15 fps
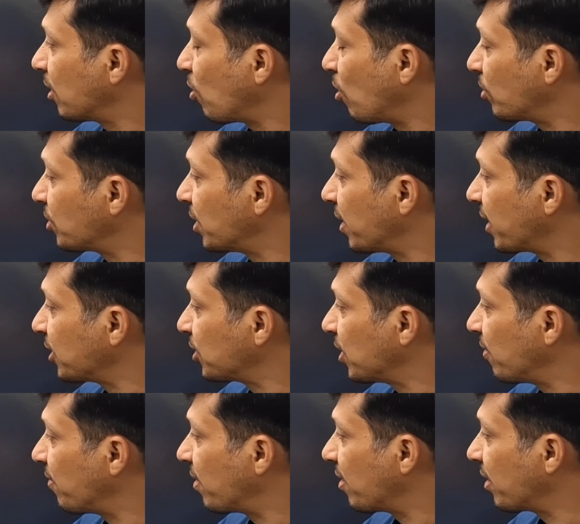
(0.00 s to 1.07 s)
concentration
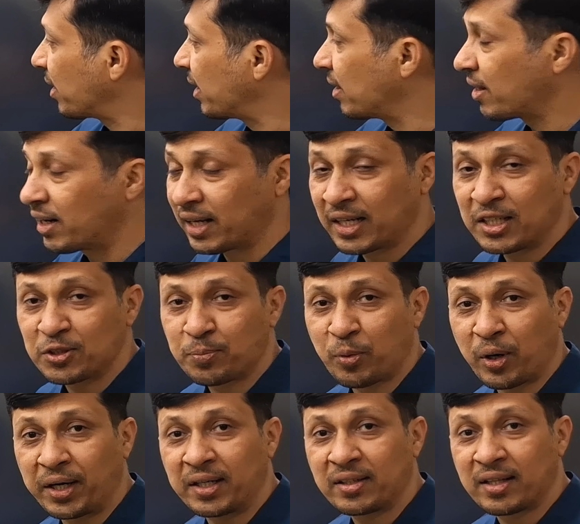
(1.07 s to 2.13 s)
of drug here is
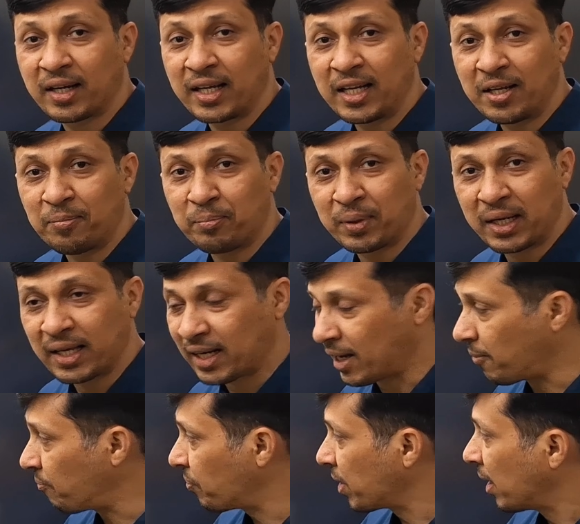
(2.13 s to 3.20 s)
0.3
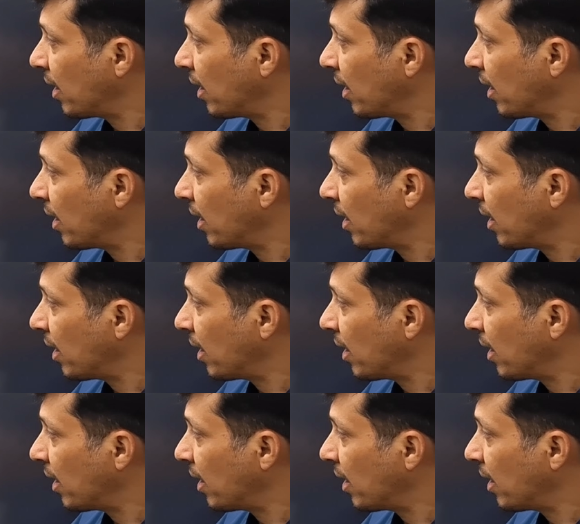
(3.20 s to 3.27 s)
milligram.